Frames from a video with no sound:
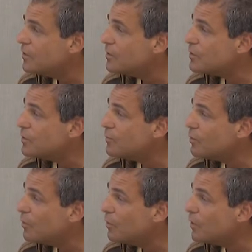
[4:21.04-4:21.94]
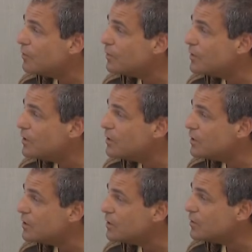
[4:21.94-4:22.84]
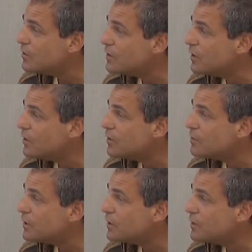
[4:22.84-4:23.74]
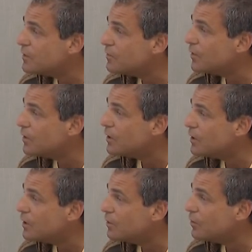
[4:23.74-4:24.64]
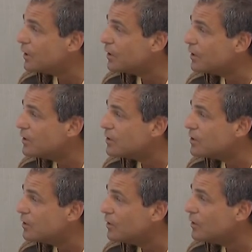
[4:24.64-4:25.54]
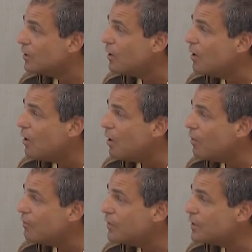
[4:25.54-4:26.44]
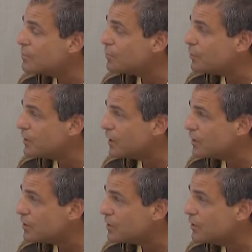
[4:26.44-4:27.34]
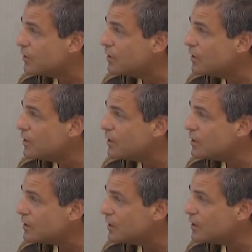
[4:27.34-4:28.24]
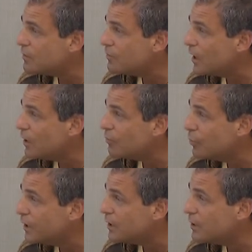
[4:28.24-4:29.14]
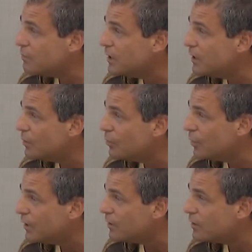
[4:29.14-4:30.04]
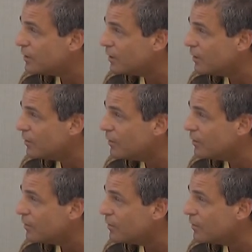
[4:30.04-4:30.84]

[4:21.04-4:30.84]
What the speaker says: So for all of these years, there has been this very clear recognition of this protection, this sense of not really being real together.